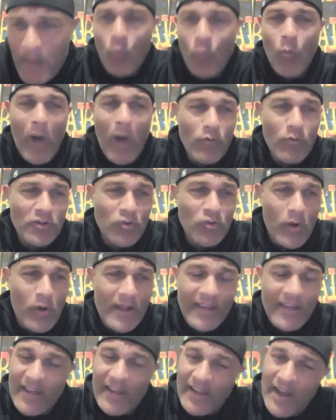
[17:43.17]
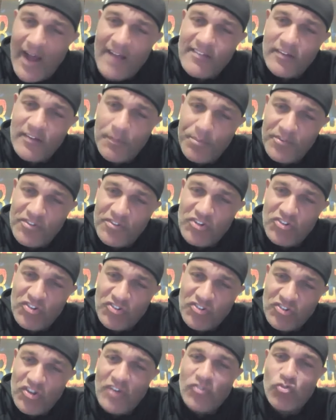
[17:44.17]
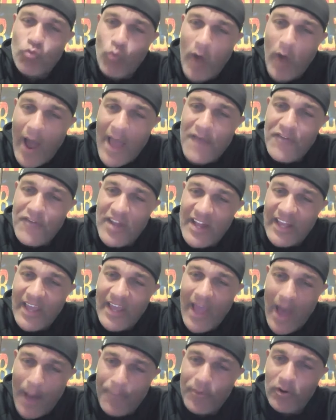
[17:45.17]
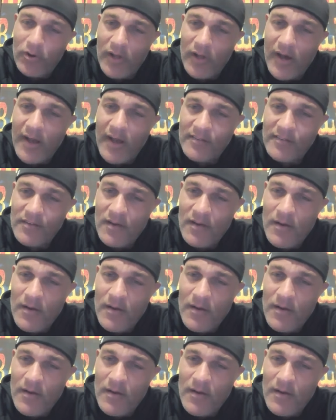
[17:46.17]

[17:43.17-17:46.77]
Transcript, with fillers: Why wouldn't you want to get guys in positions to drive in and capitalize?